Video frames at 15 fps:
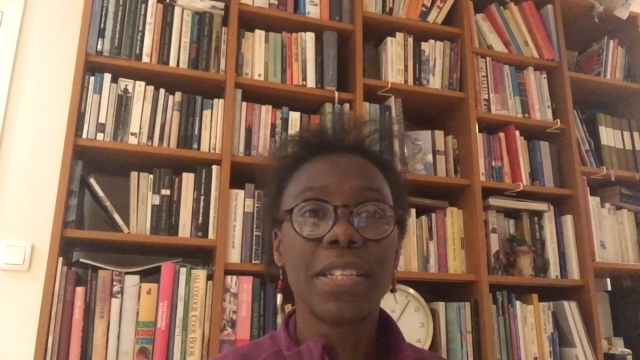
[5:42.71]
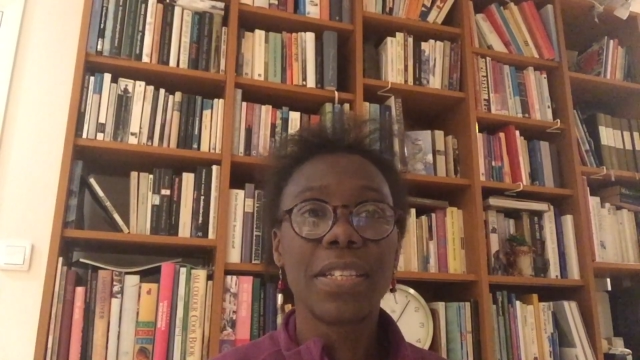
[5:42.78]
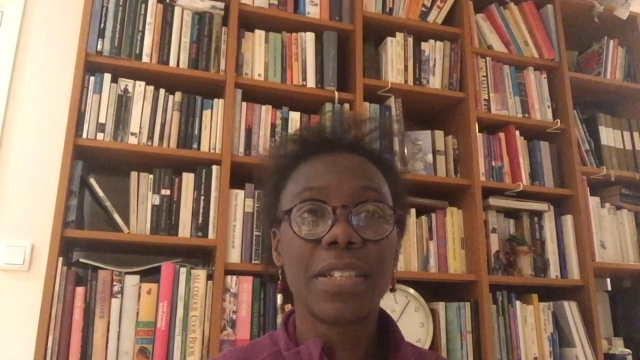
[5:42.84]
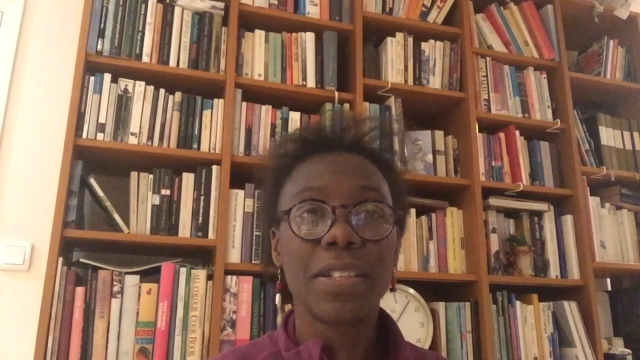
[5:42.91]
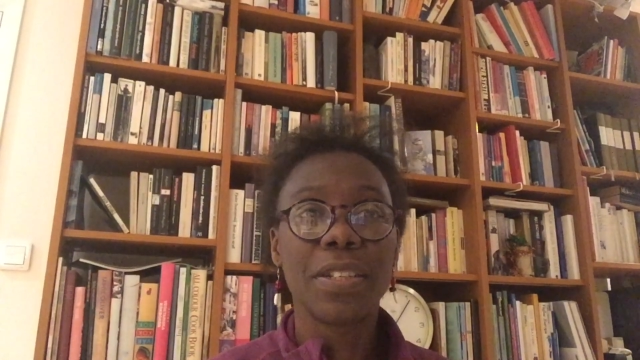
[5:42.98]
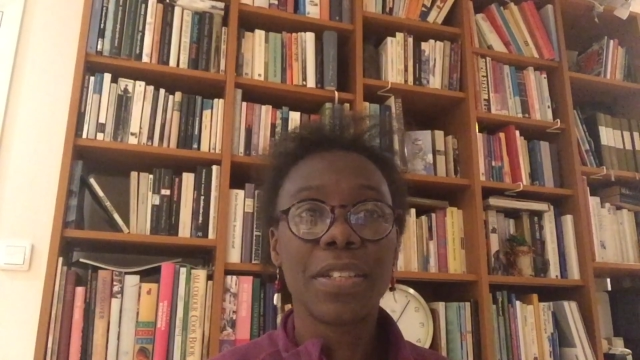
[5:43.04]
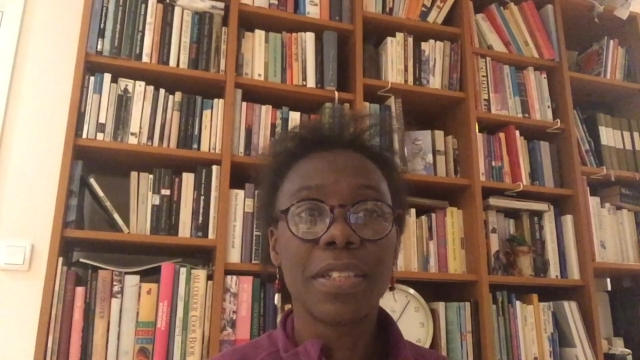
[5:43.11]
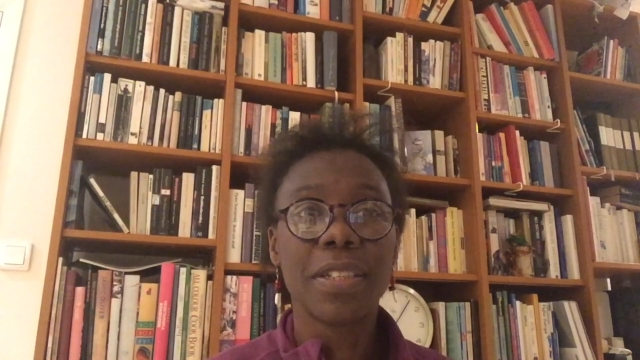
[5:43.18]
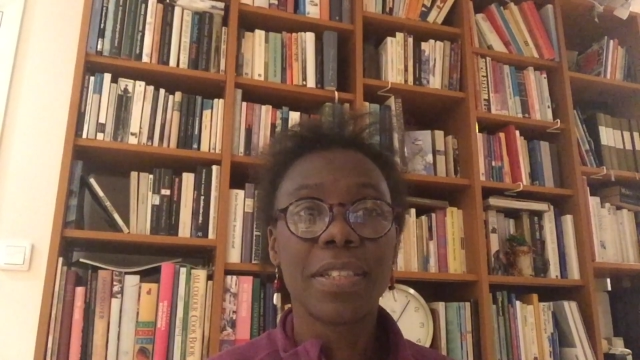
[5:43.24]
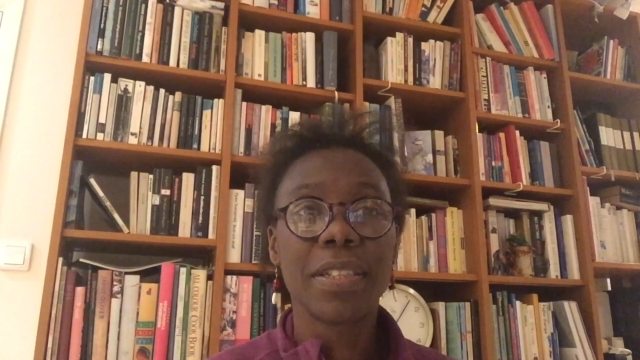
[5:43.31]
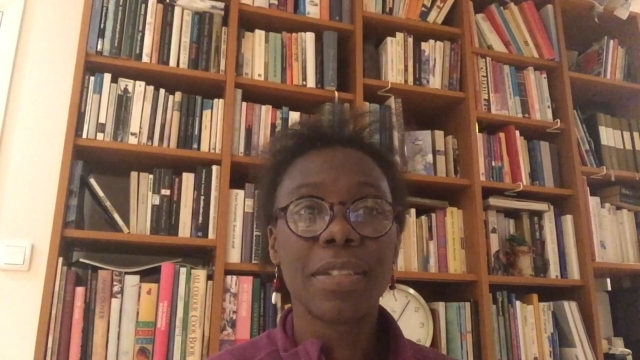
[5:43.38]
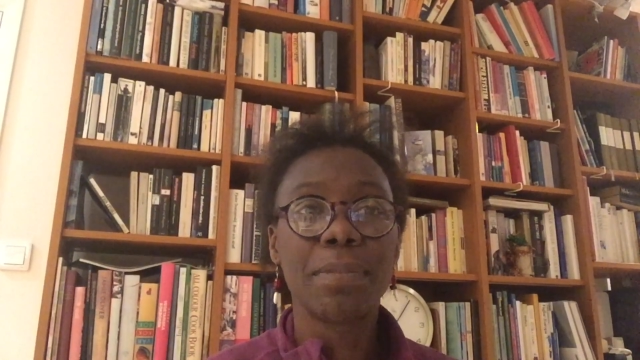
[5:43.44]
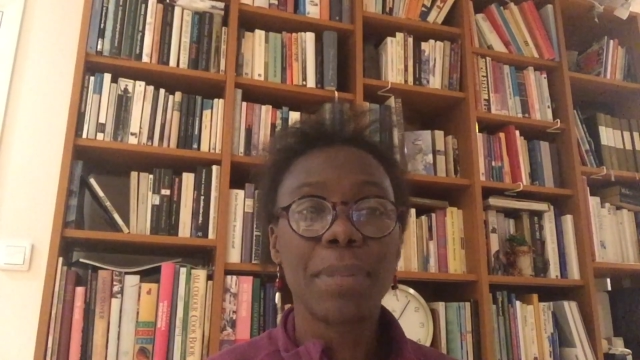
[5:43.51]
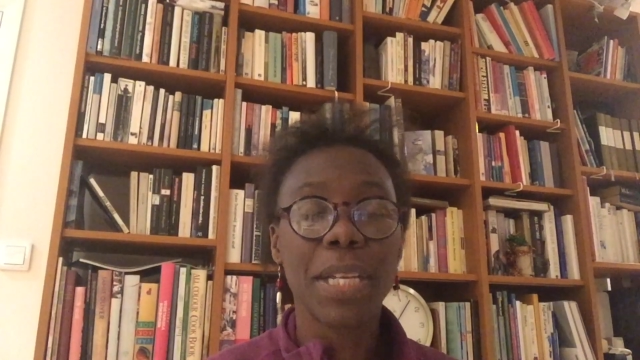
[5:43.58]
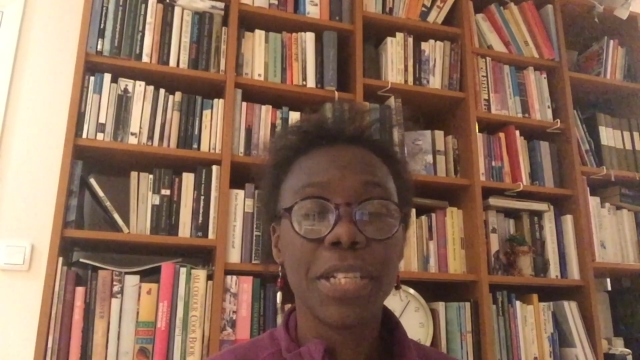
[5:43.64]
So
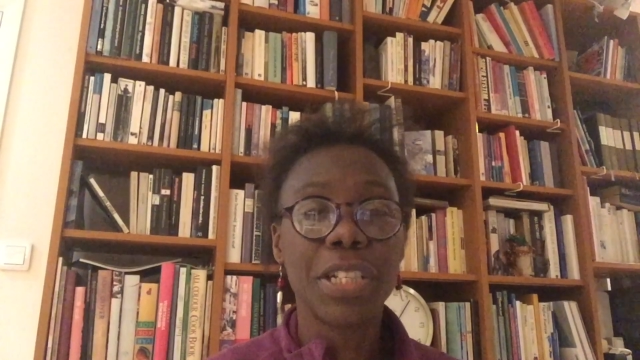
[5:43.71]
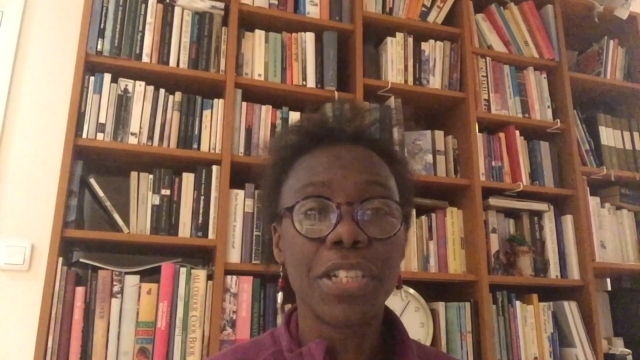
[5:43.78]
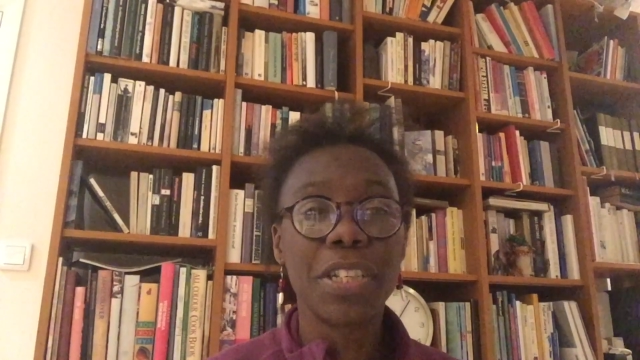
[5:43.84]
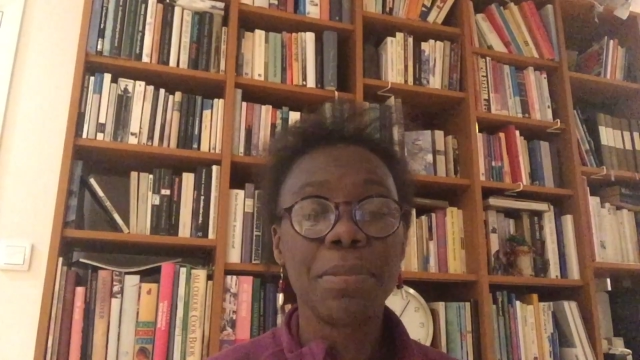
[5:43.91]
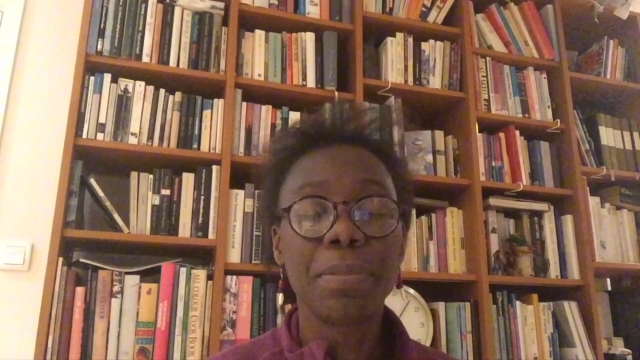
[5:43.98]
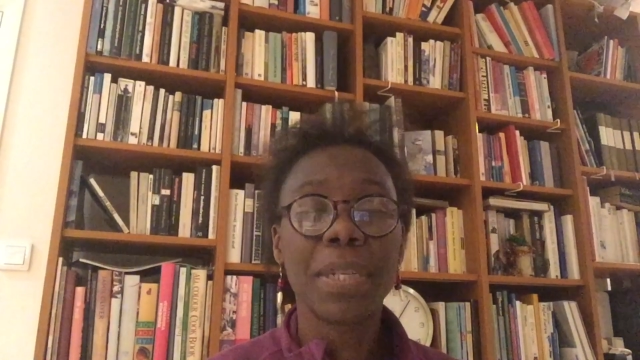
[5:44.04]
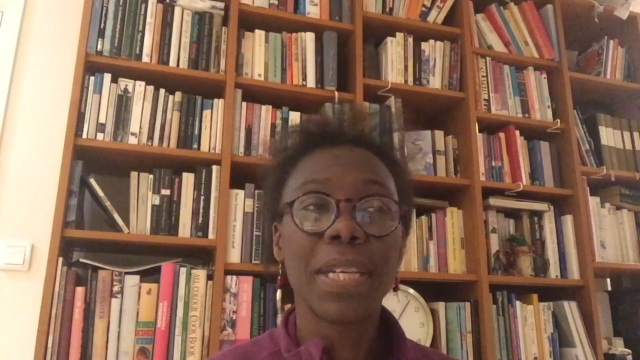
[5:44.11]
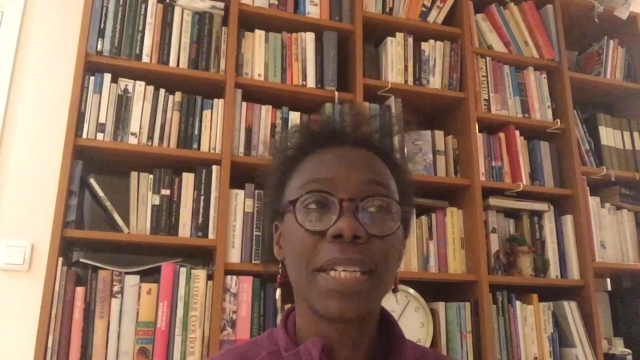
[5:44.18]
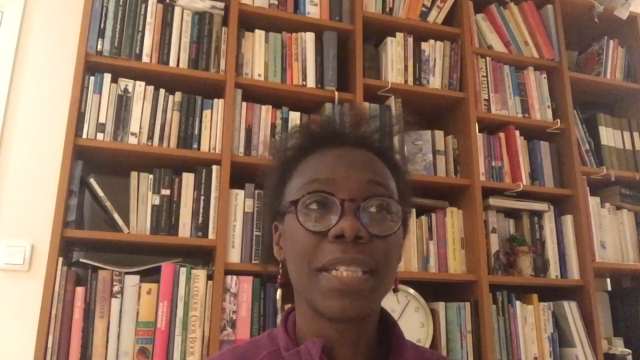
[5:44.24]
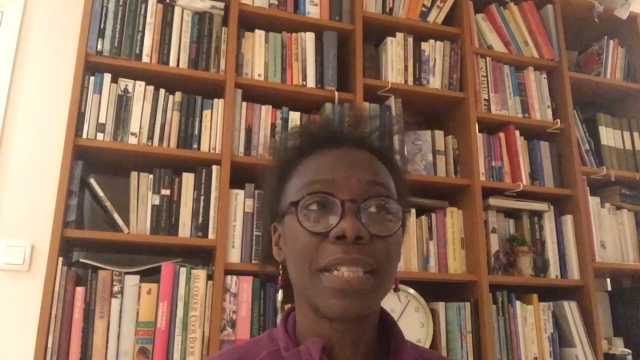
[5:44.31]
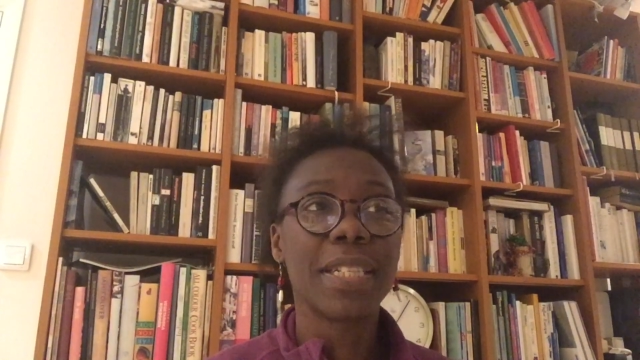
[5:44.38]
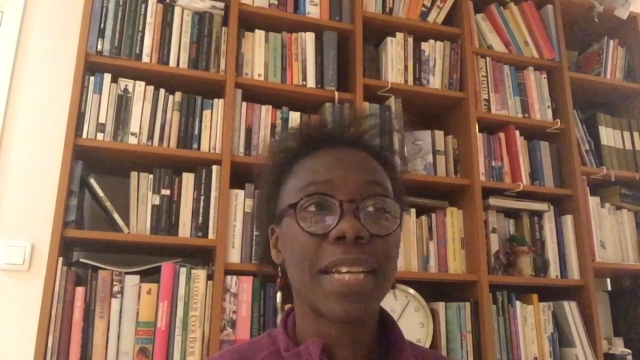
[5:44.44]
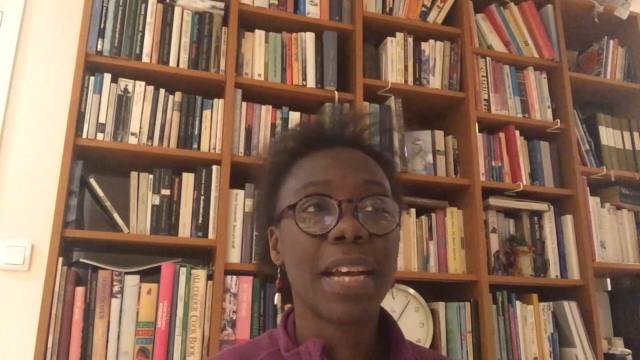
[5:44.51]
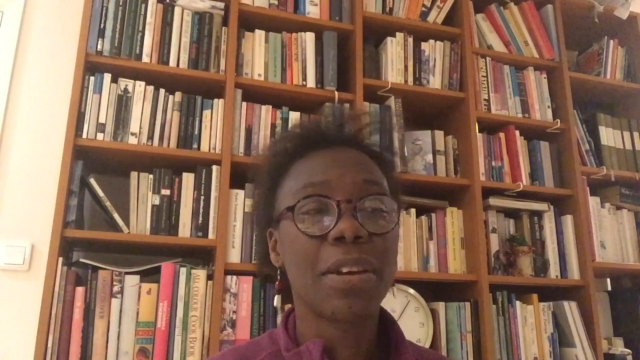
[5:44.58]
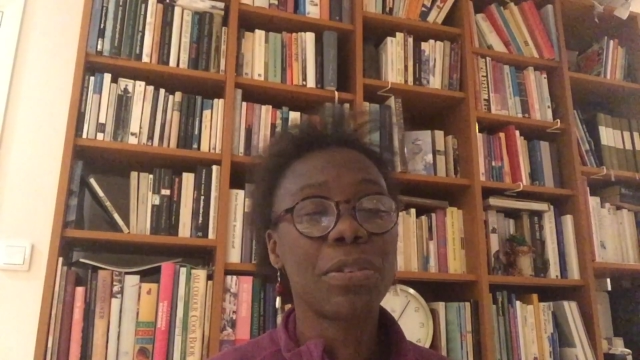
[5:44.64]
Major Dimke
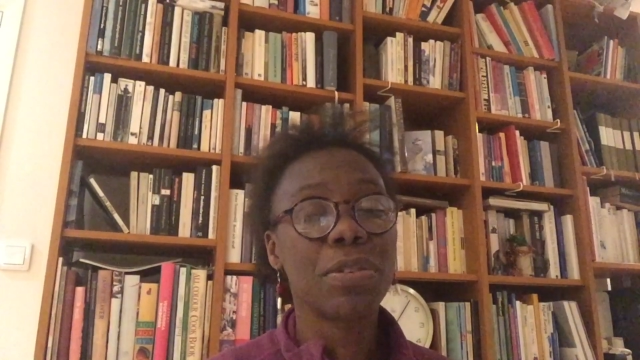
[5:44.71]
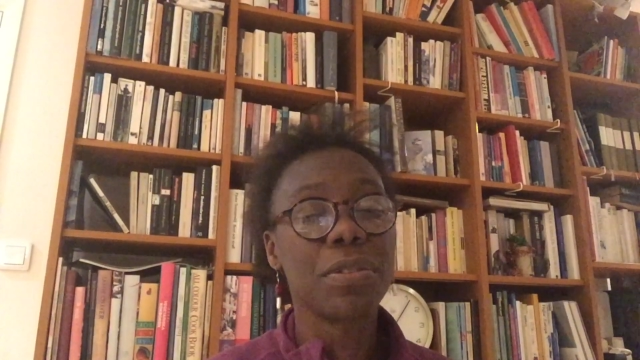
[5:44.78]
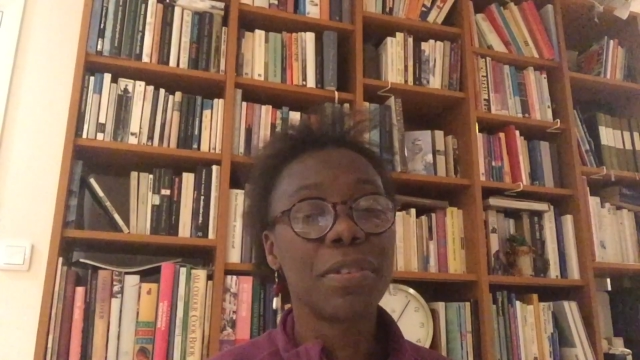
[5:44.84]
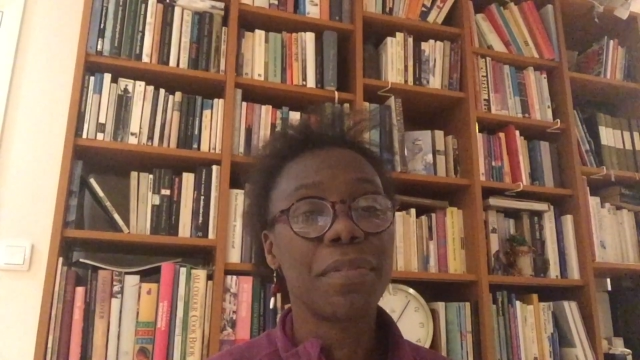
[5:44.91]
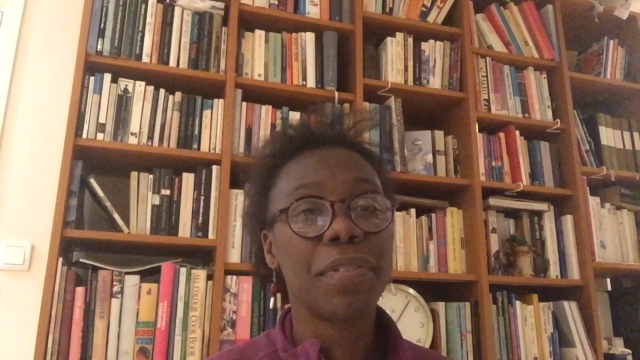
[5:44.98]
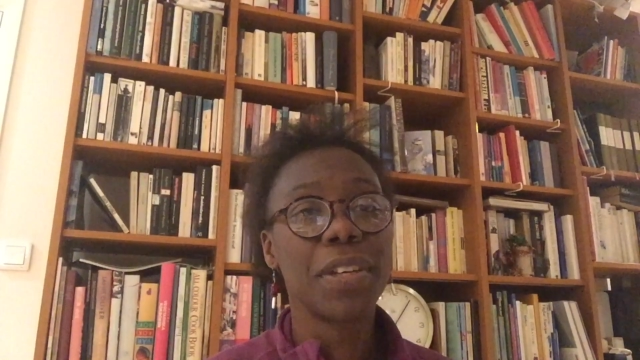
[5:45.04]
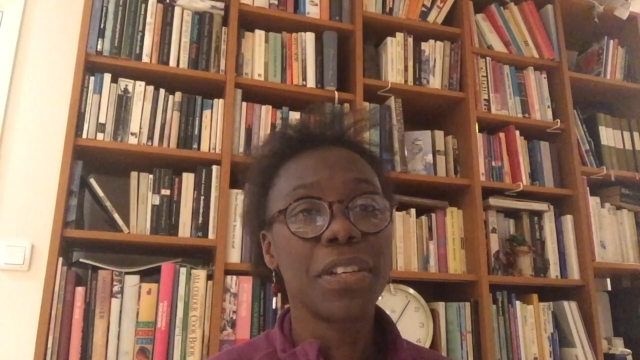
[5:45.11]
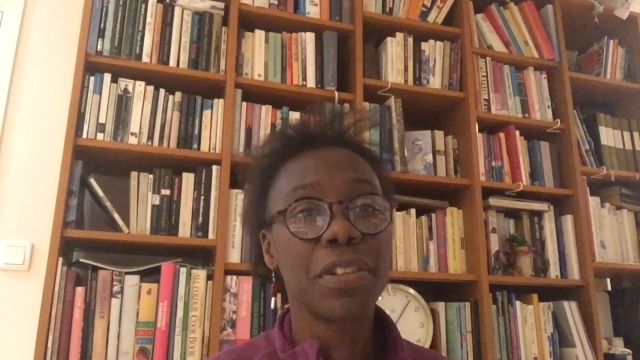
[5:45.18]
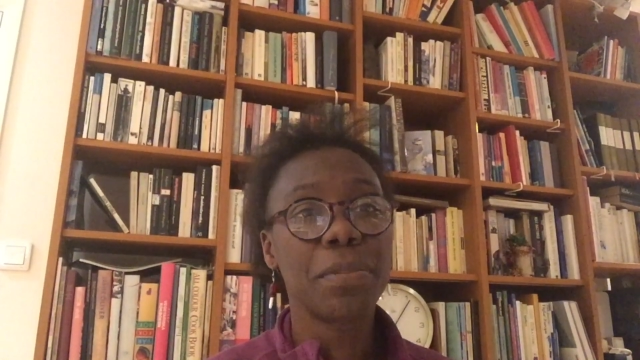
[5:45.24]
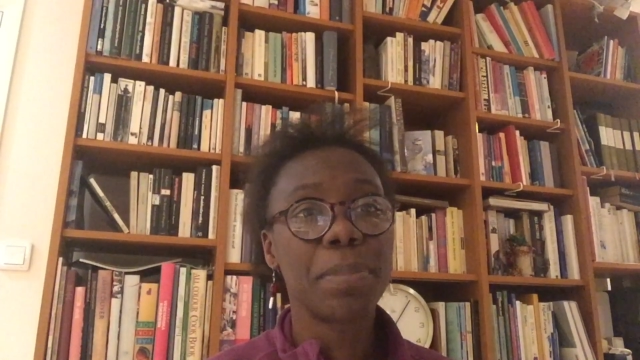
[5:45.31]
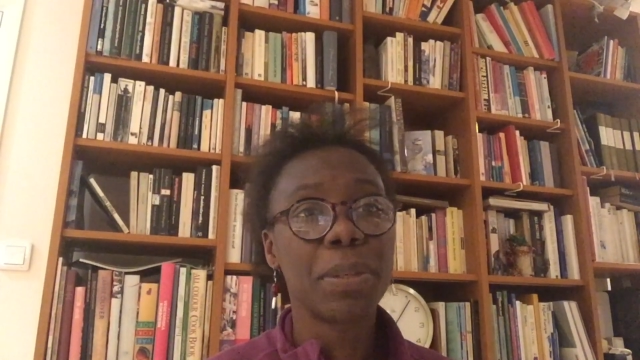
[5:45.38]
is out on the field,